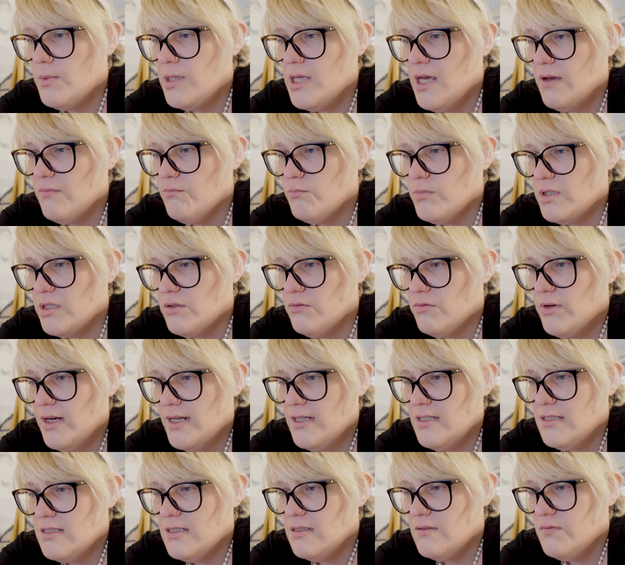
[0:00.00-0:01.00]
you haven't been
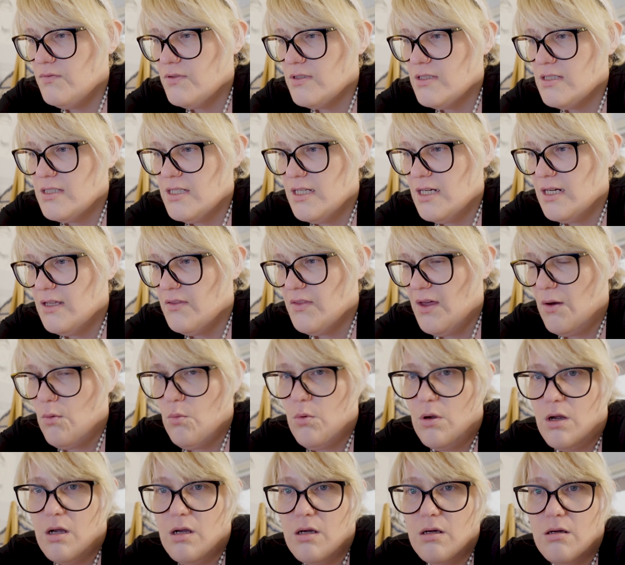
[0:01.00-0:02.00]
arrested for stealing that
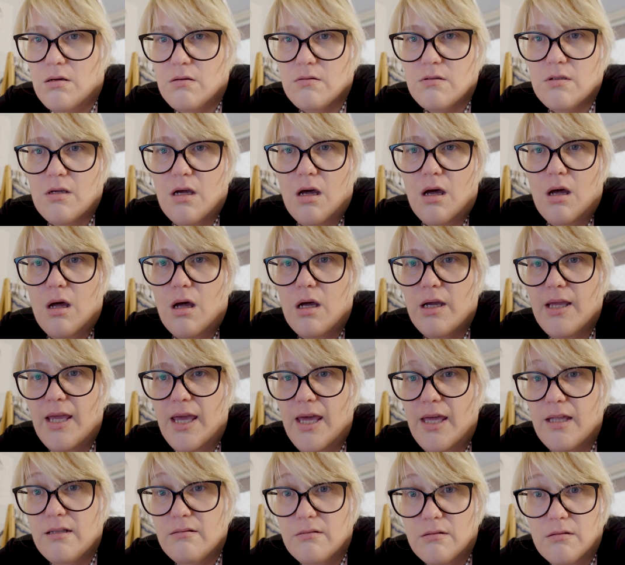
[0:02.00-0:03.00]
one girl's car
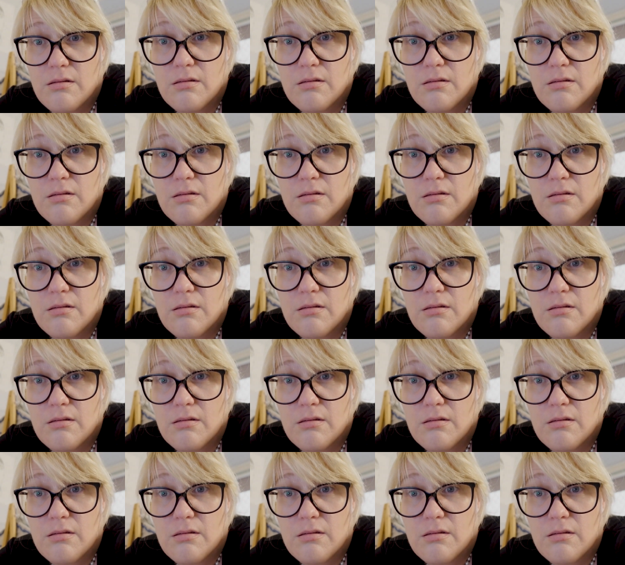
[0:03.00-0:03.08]
yet,